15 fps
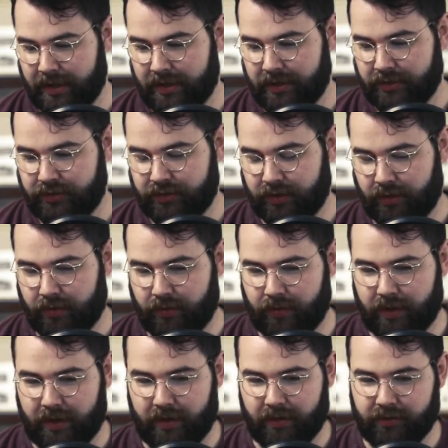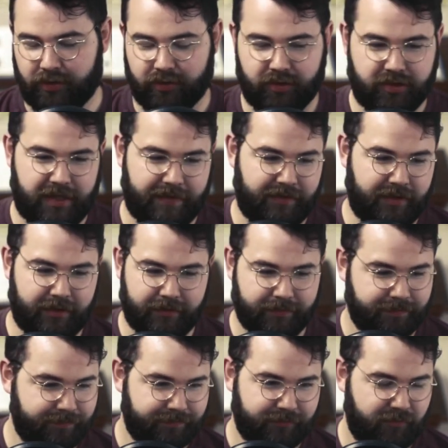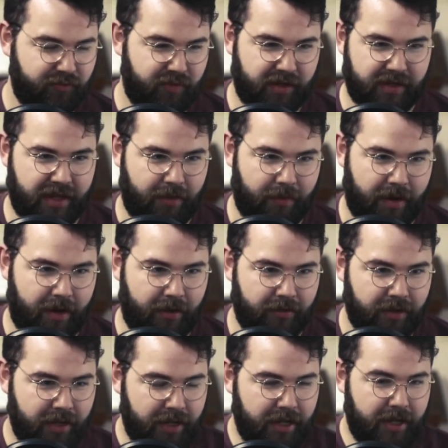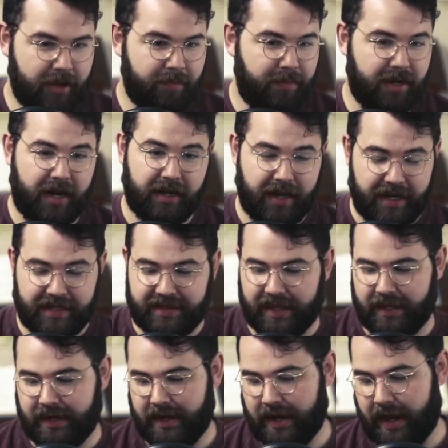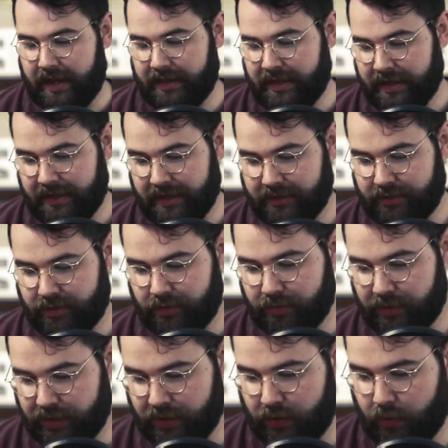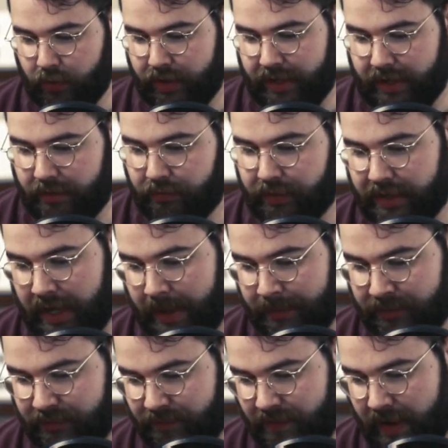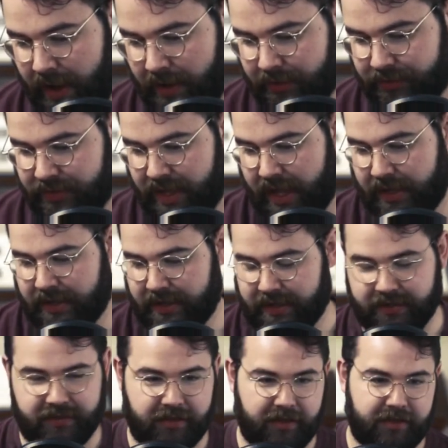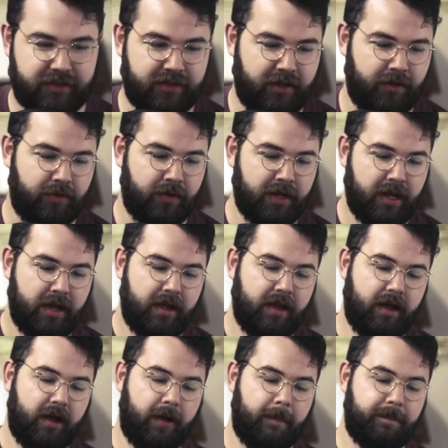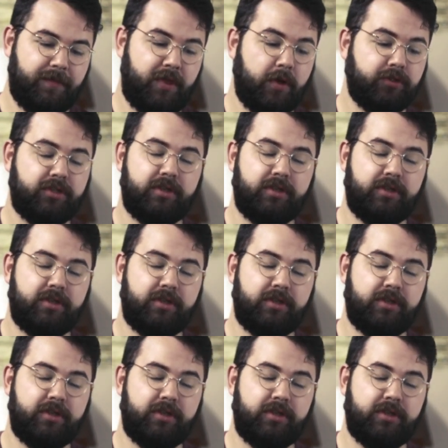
So uh, you just have to figure that one out. But I like that, and I think it's really cool that it renames files that easily. So um, those are the